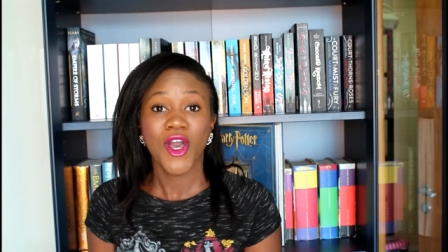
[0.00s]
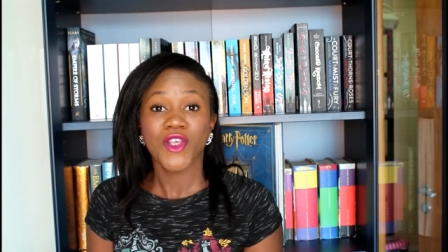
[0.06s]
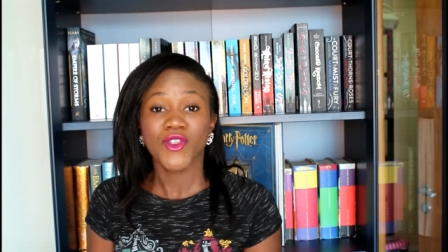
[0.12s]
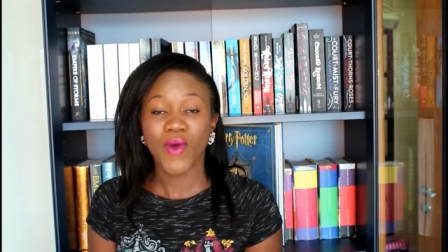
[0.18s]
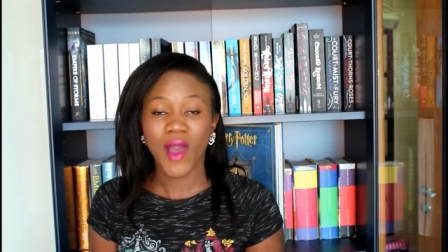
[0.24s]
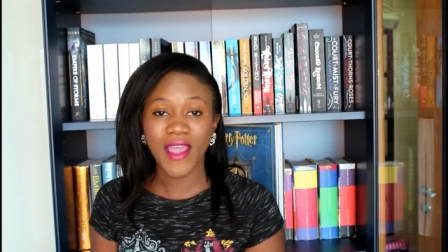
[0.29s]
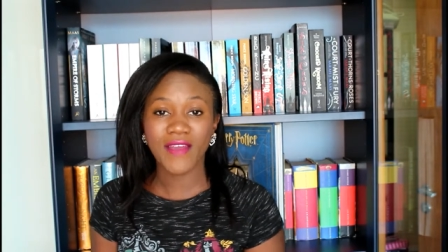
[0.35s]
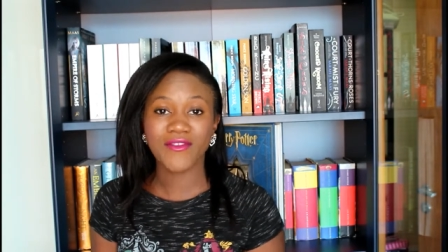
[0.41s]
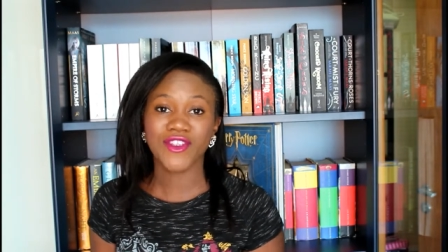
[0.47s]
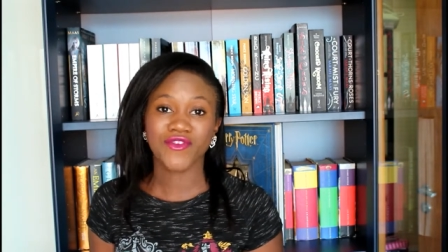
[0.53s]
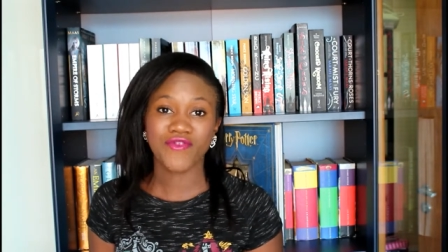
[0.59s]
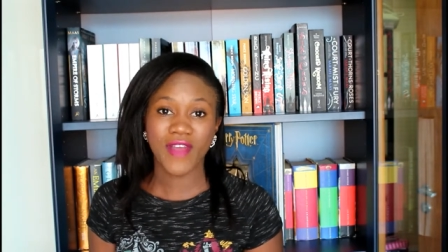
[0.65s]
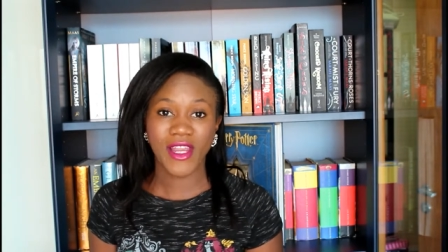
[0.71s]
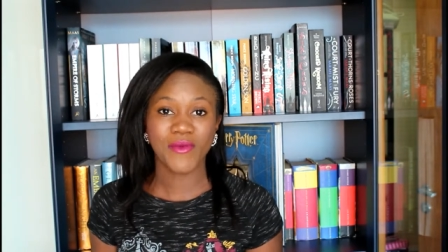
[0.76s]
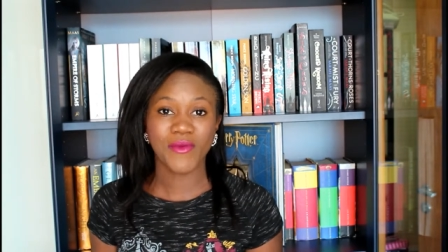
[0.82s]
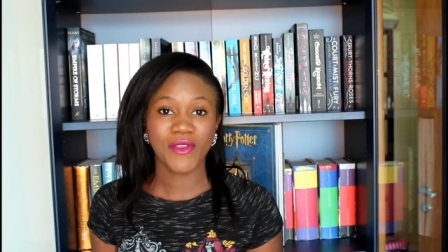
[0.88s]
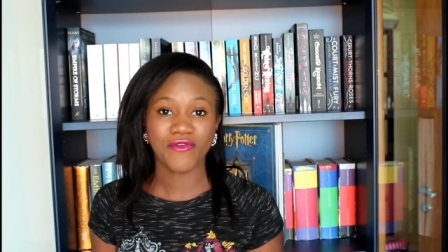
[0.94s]
So i just
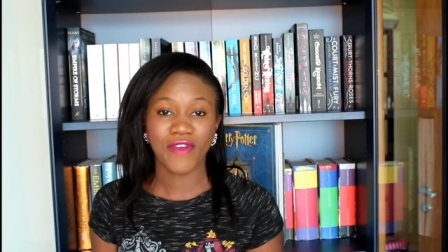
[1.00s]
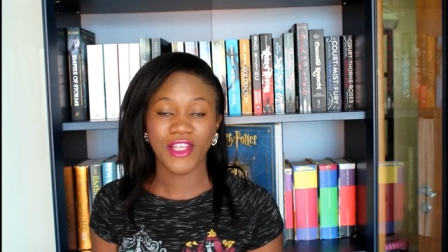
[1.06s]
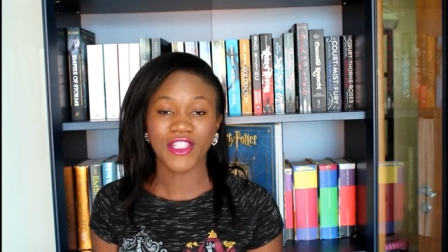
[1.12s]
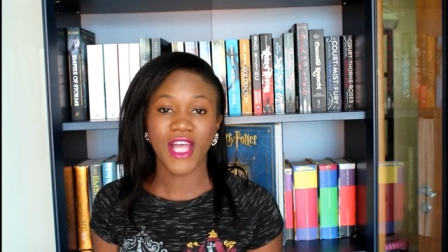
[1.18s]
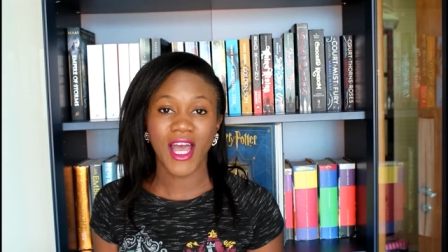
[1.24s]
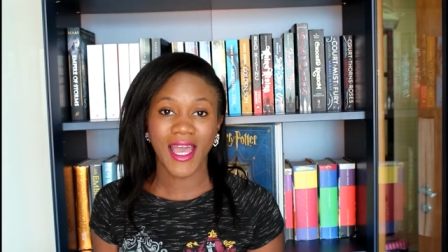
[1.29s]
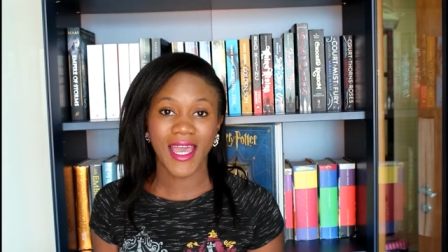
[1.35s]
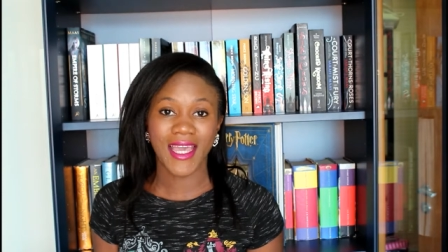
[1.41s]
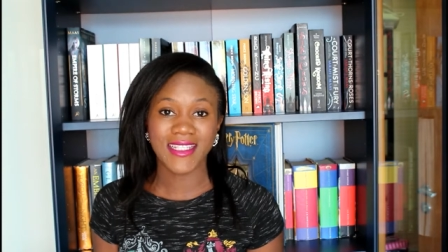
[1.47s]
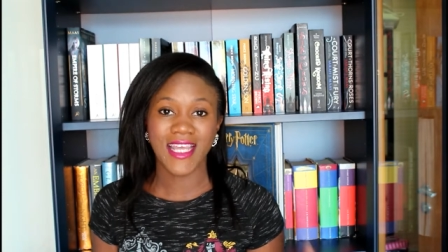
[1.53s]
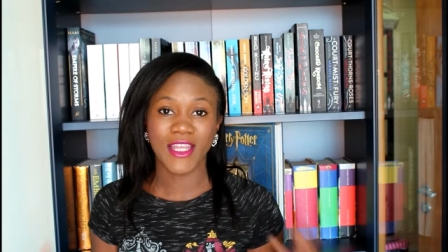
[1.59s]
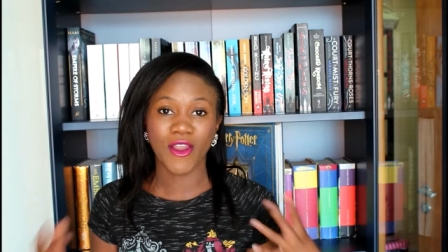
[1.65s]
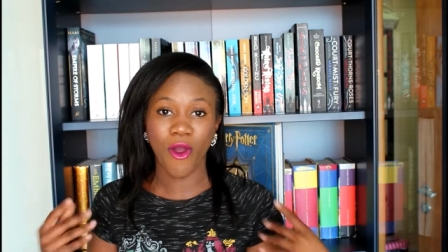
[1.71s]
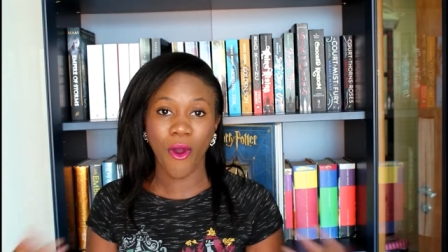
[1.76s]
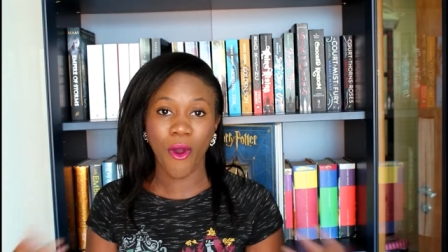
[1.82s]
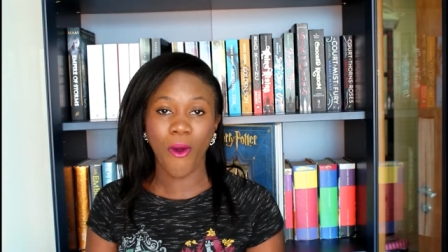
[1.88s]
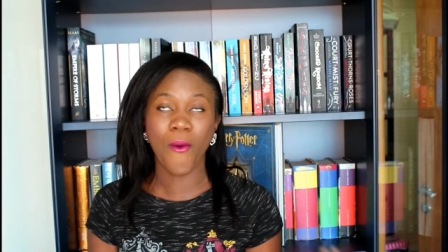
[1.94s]
read it with fresh eyes and
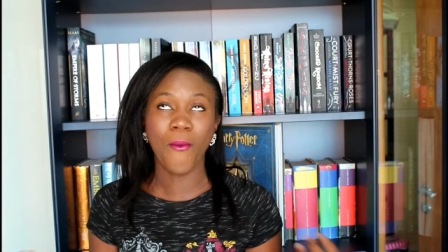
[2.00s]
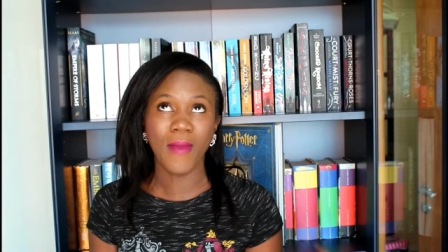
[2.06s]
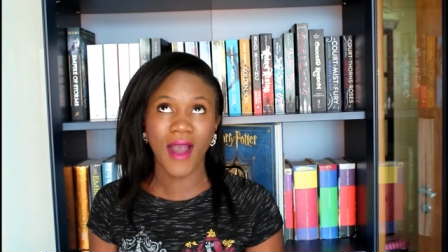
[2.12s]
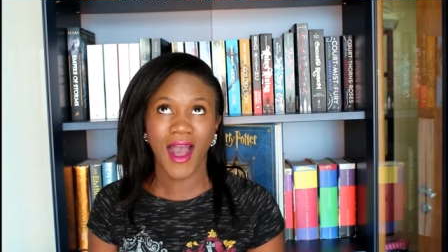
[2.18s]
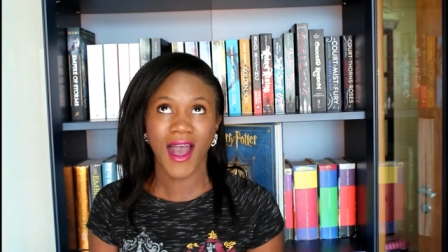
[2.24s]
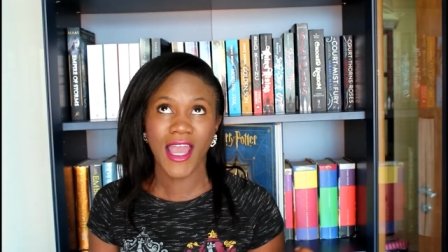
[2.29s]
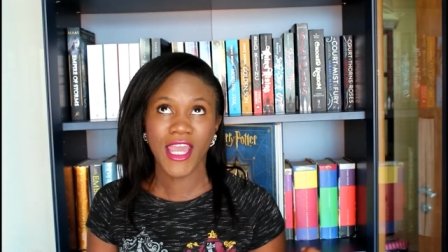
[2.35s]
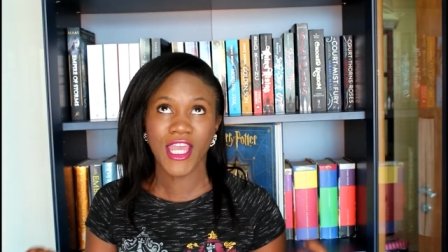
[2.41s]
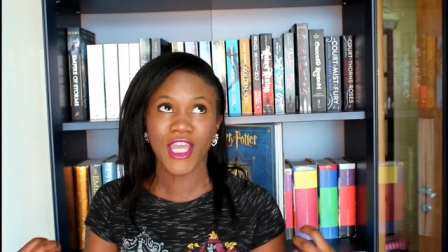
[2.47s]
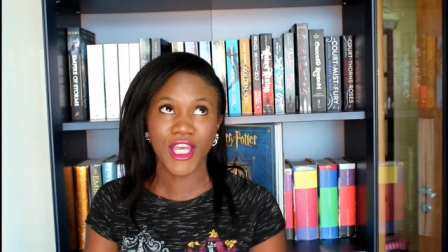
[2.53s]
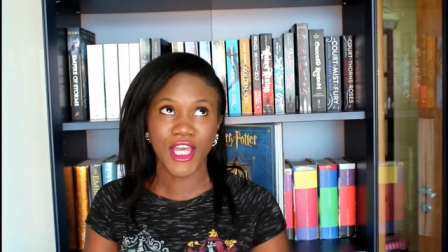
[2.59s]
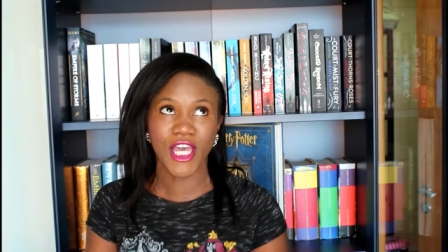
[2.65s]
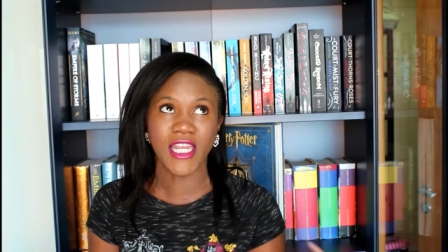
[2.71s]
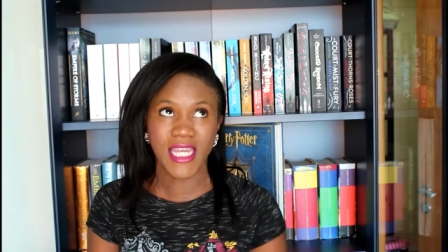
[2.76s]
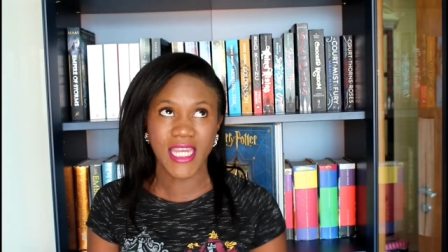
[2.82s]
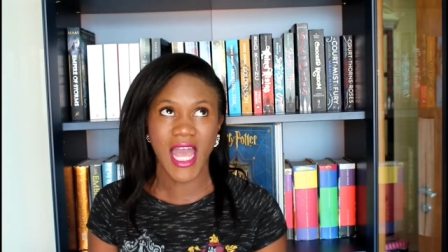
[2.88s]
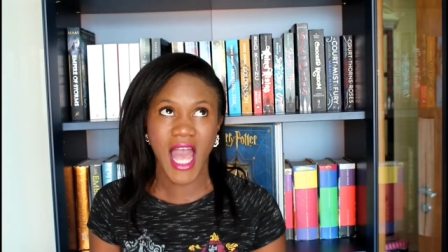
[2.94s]
oh my
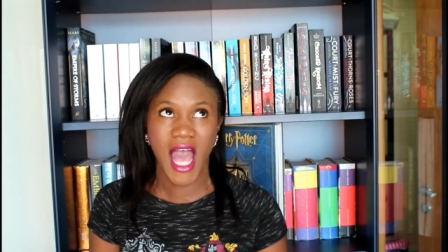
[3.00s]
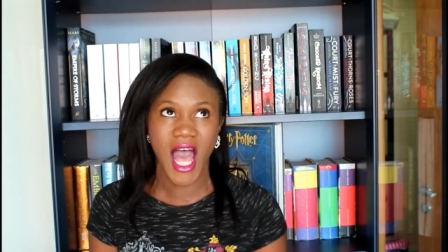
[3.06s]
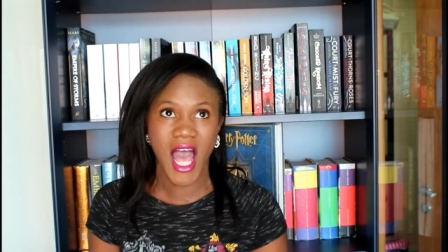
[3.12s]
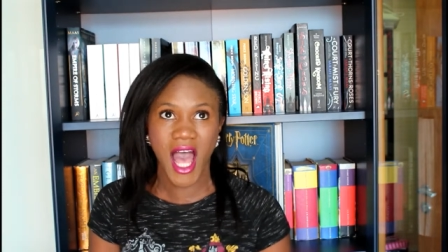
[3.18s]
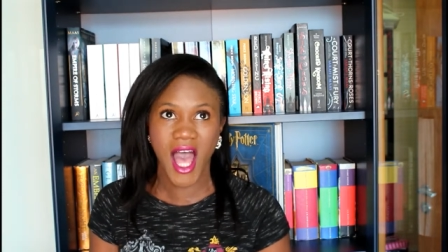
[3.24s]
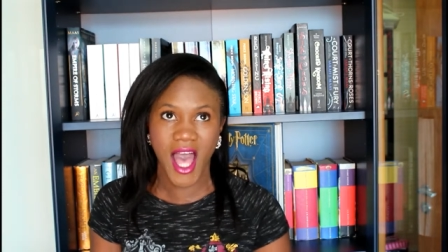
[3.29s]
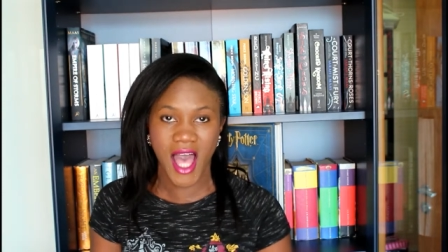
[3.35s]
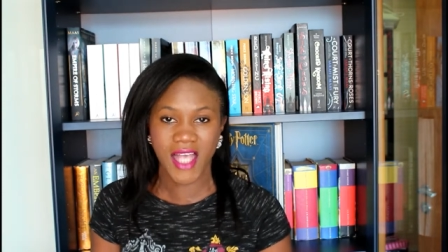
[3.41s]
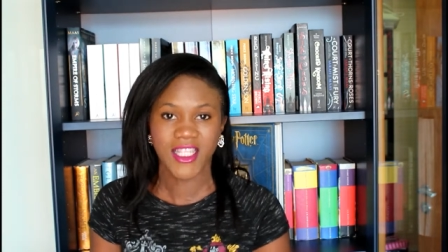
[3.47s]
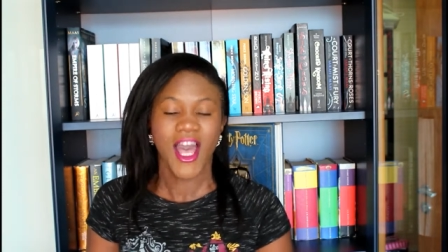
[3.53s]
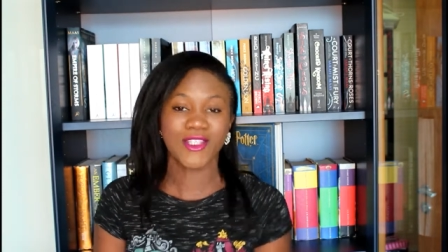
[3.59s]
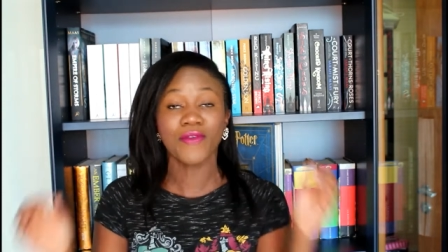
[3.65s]
goodness!